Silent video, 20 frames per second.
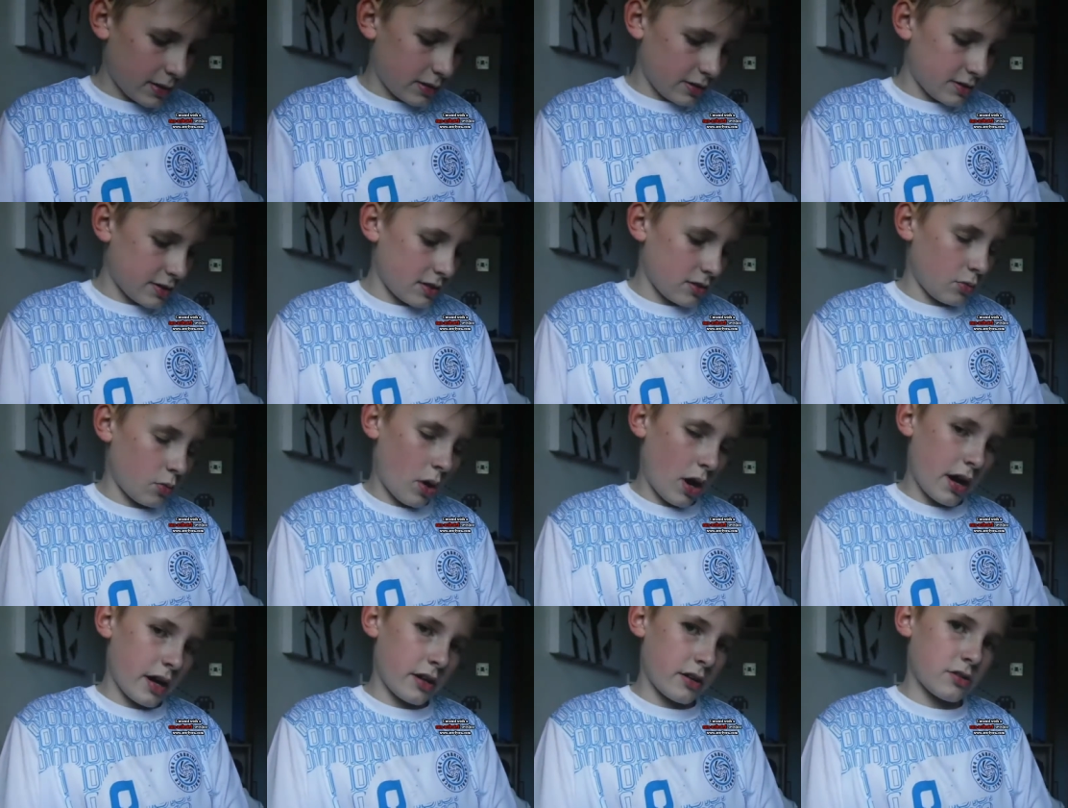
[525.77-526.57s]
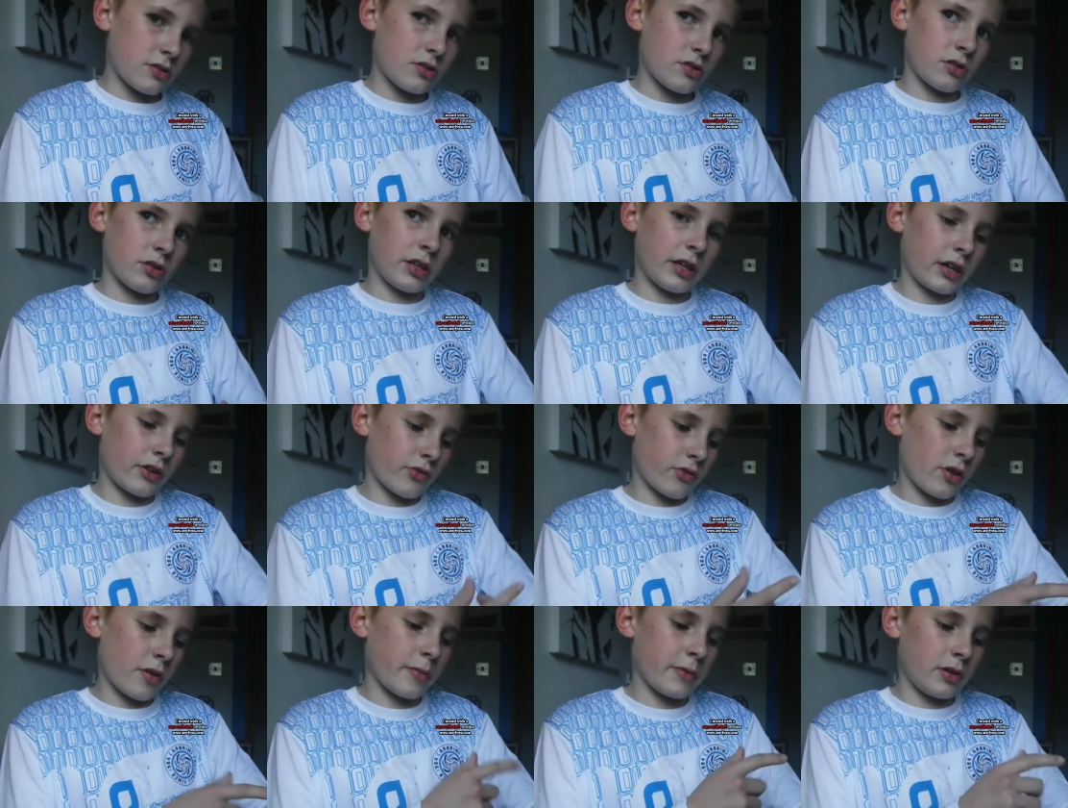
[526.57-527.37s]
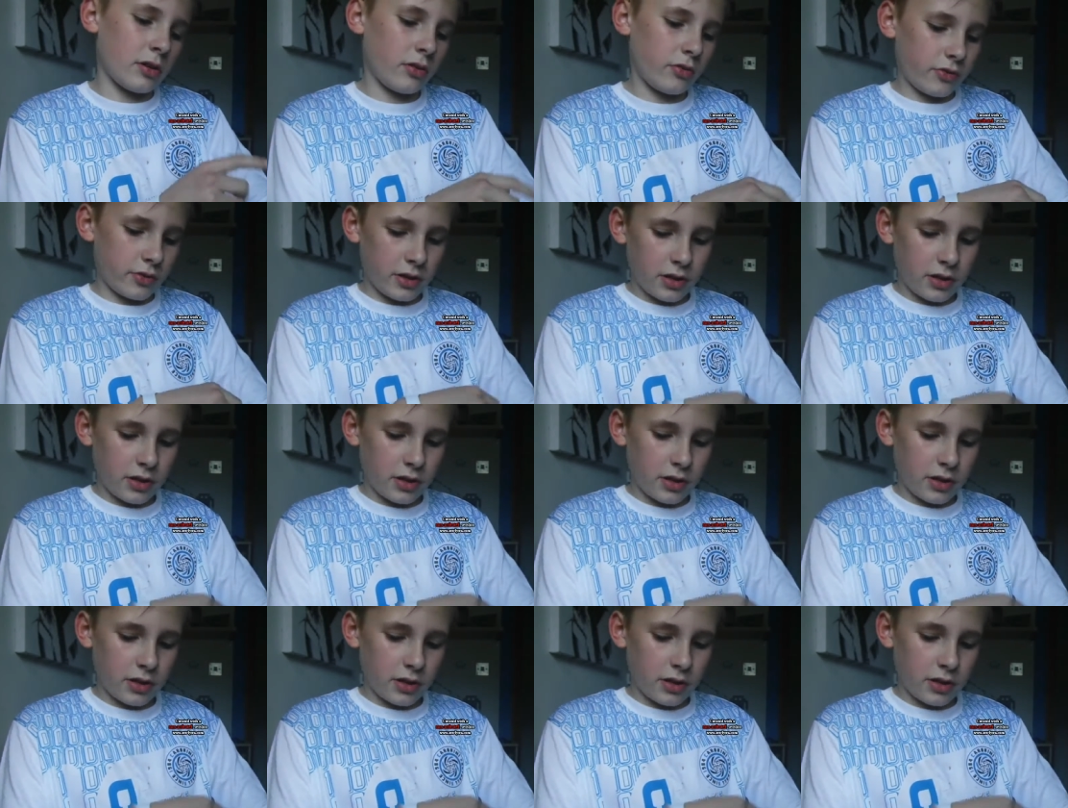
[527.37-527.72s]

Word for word: because the wires are like rubbing off